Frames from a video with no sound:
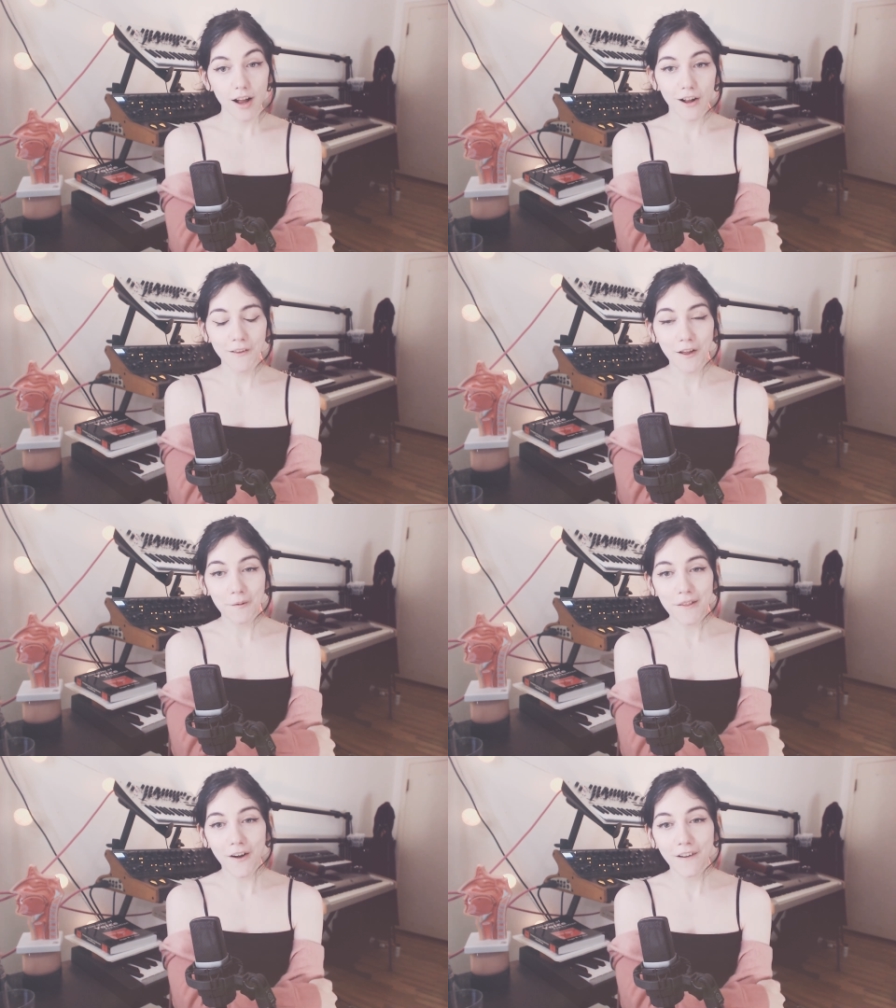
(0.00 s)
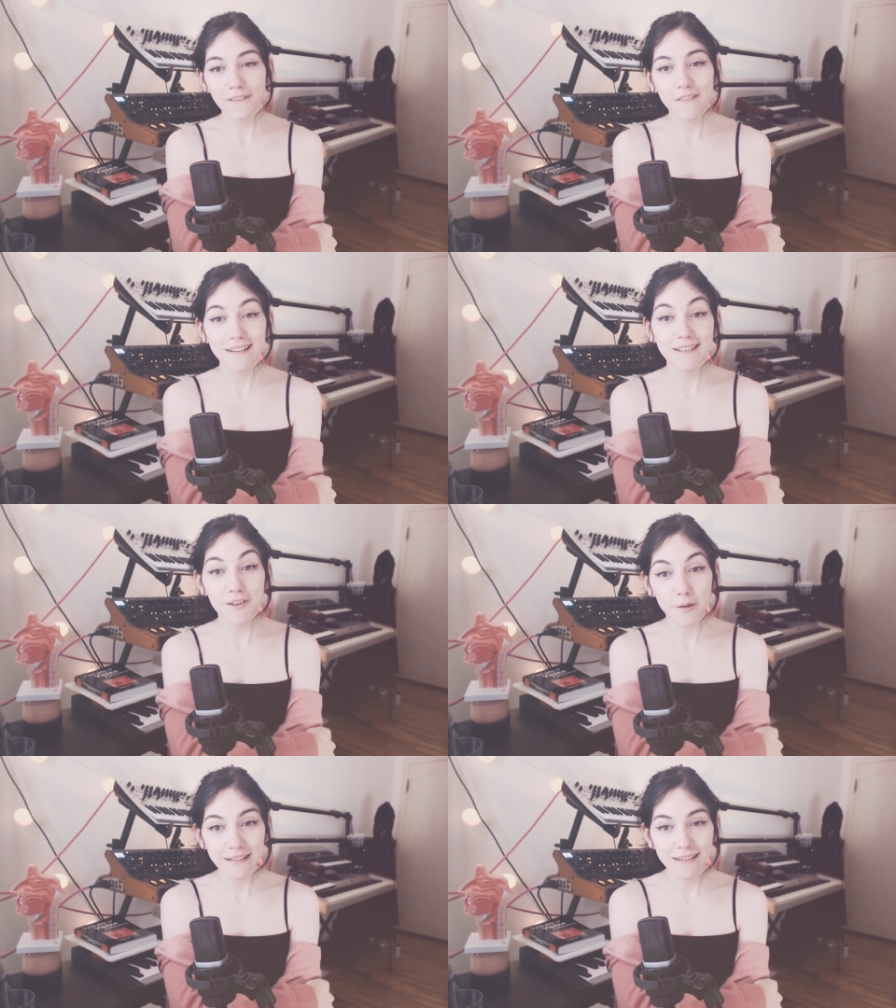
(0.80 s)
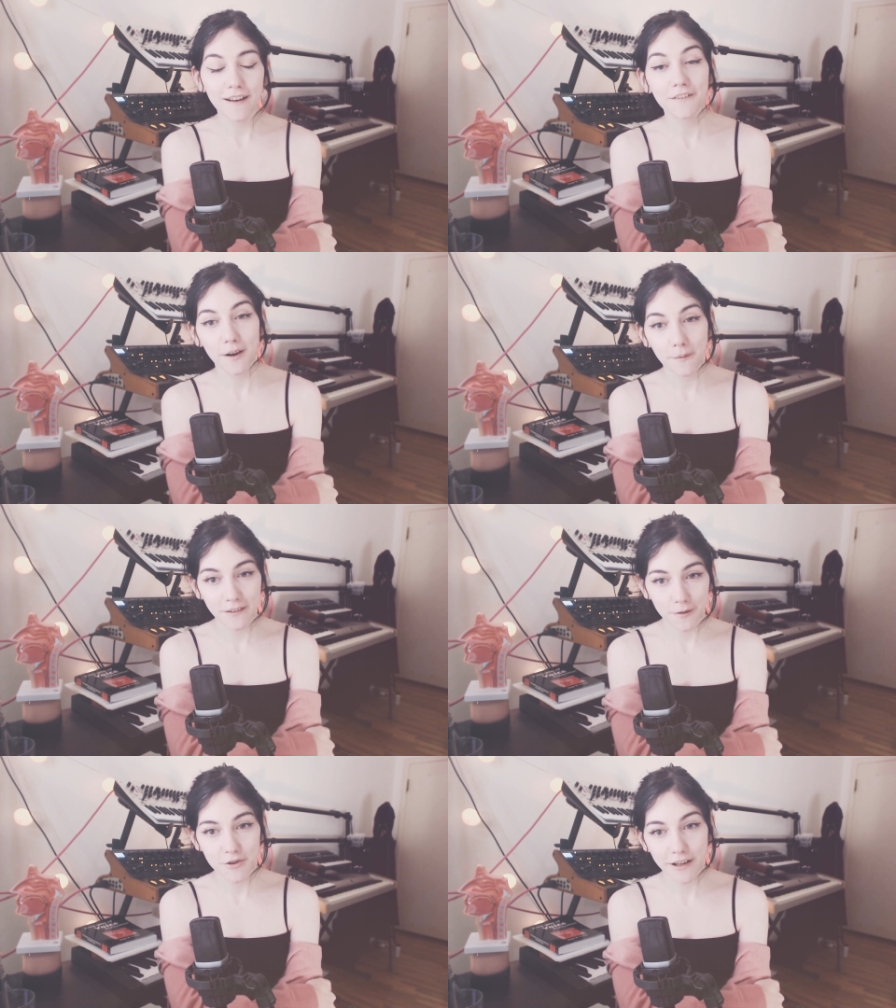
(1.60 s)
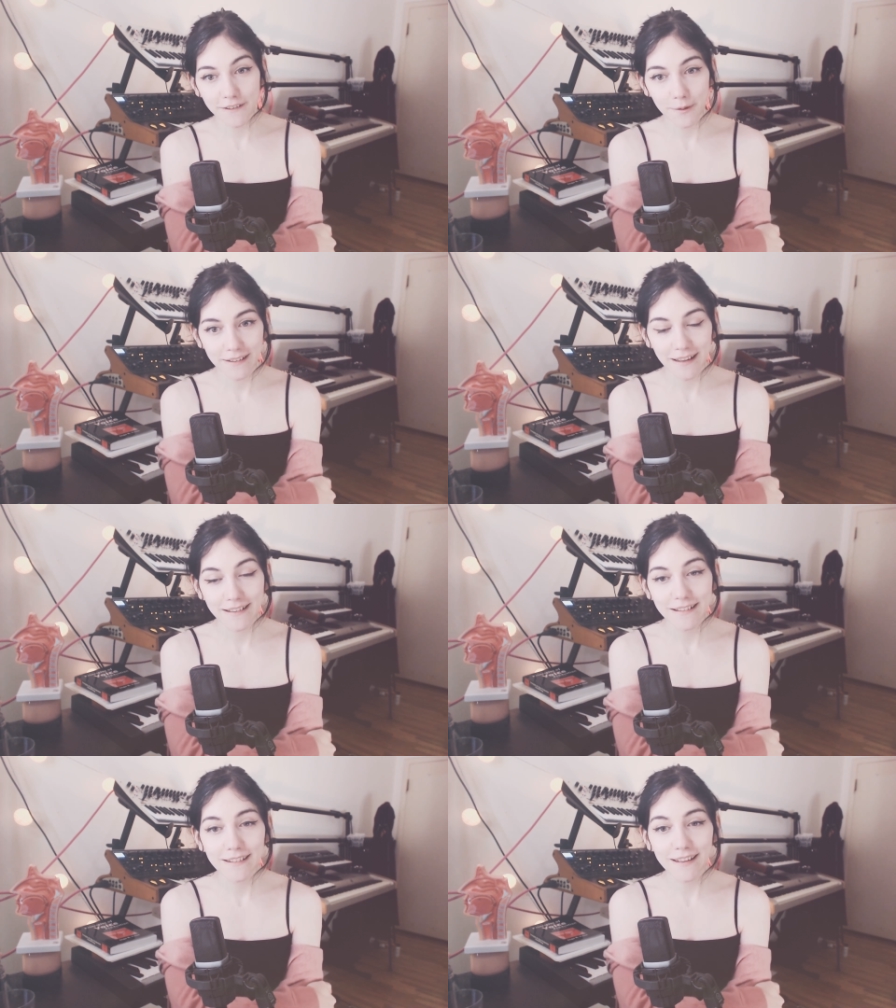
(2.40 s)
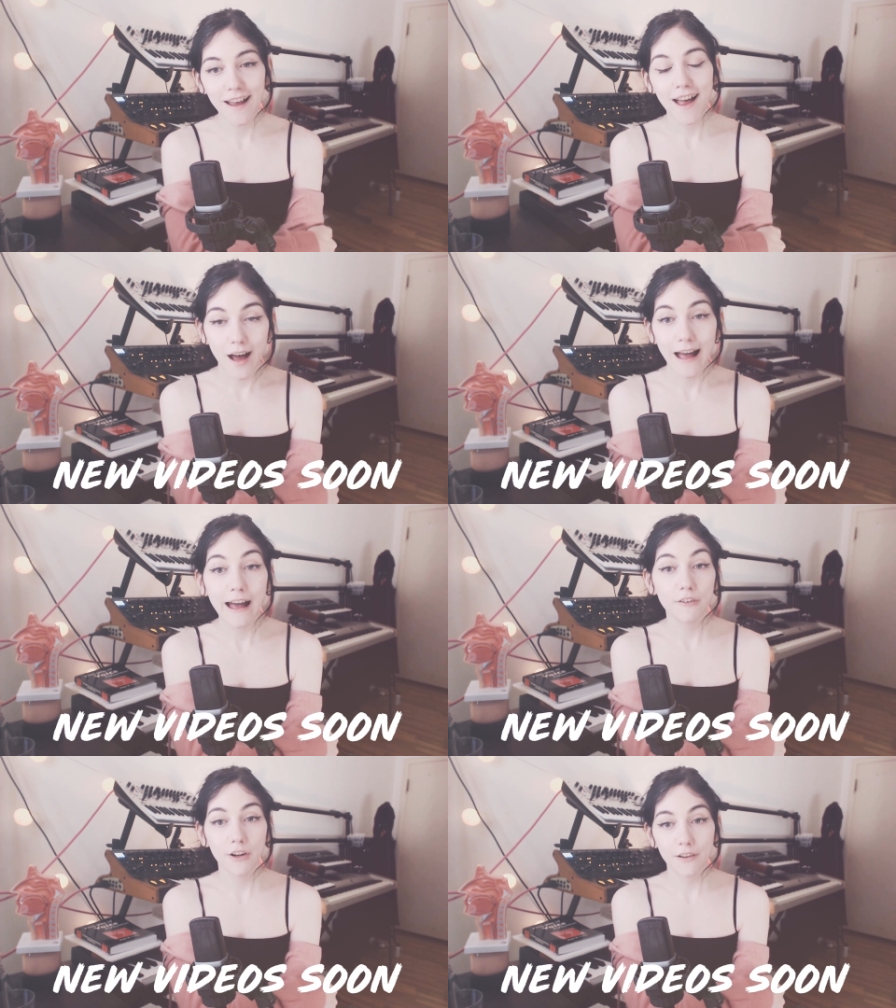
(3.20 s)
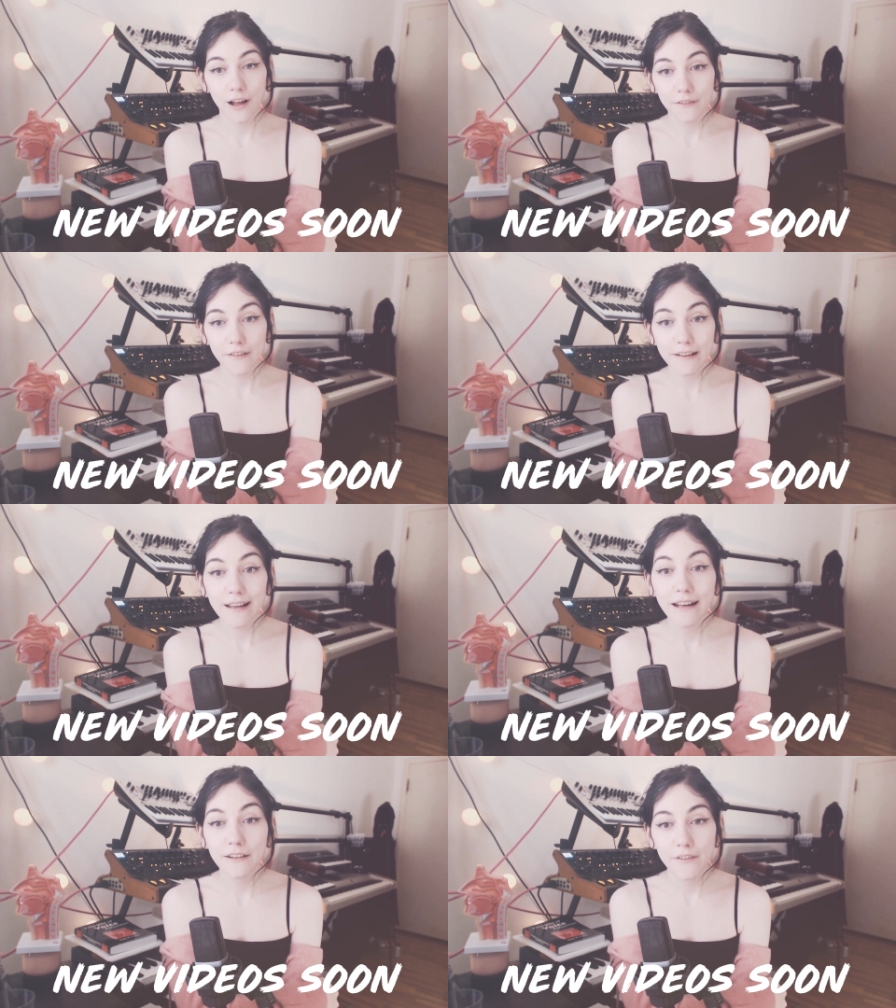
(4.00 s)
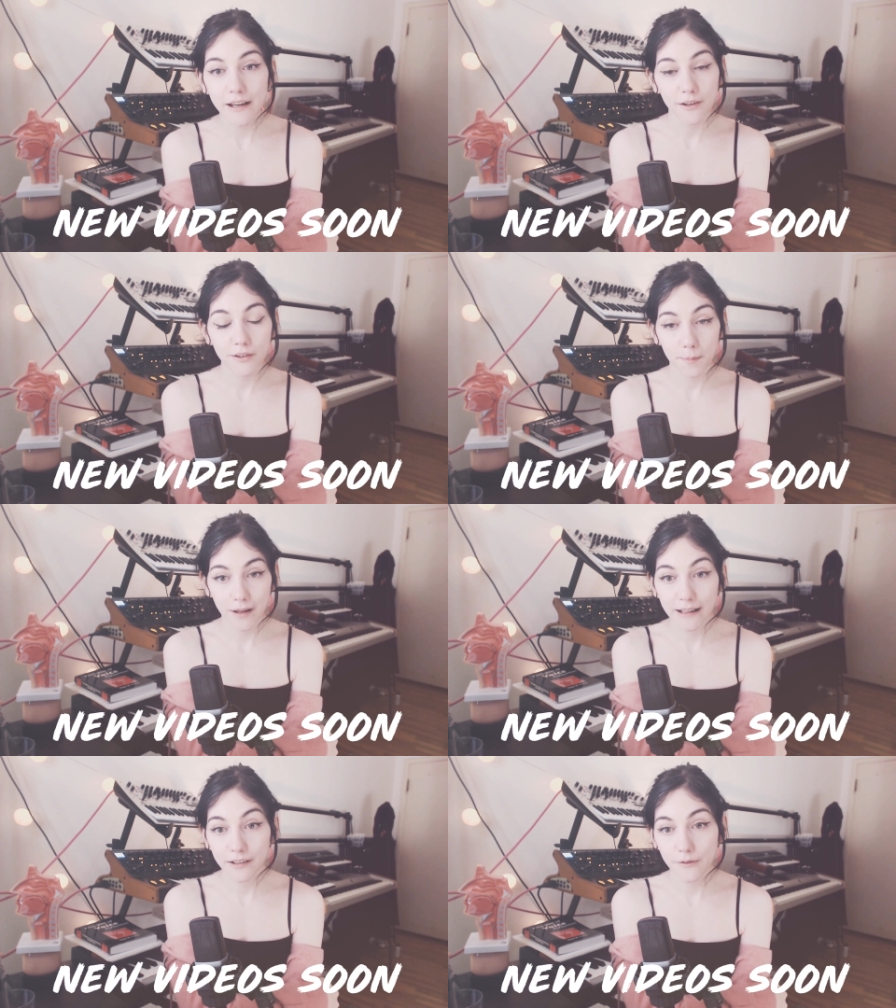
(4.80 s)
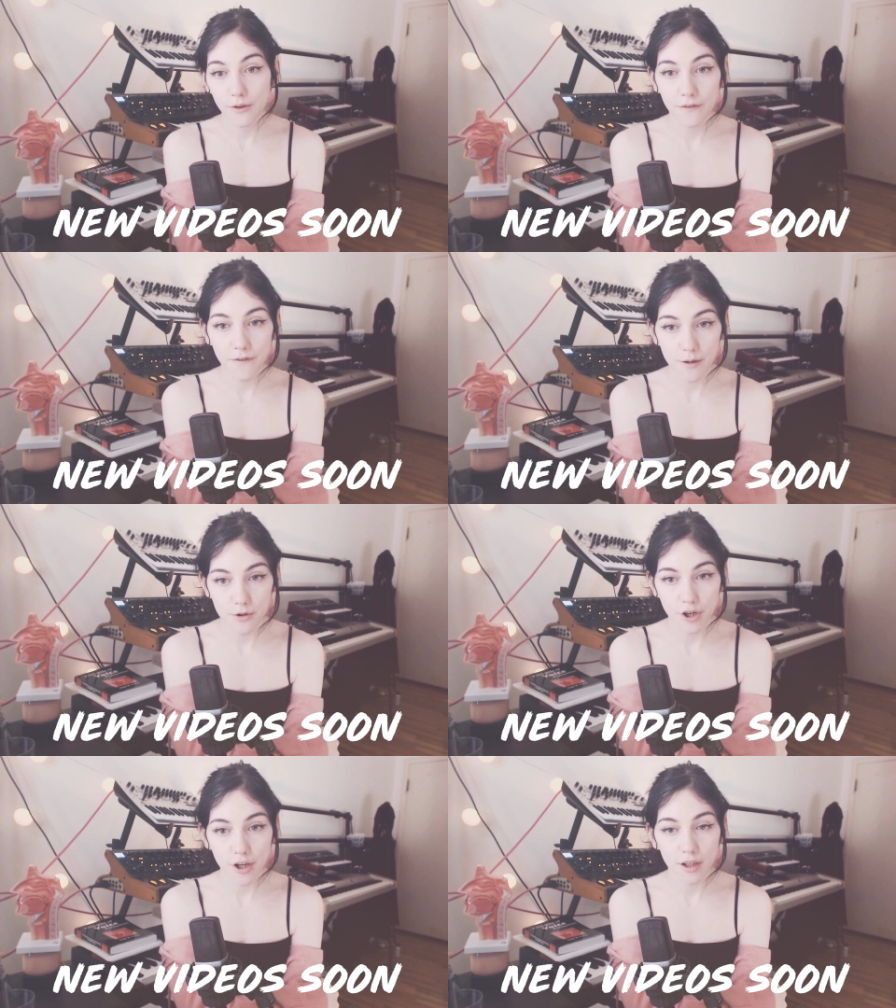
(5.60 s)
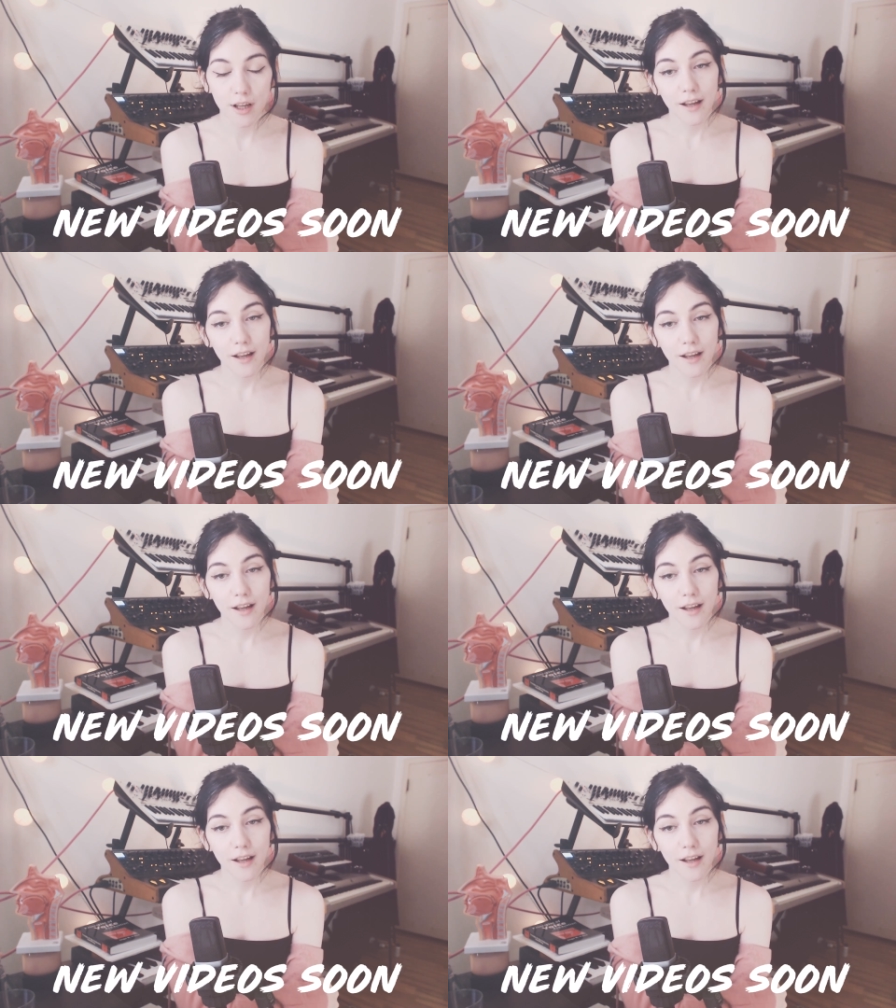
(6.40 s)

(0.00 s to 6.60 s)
Along with all of this new stuff coming from Trans Voice Lessons, I have a lot of exciting videos planned for the future.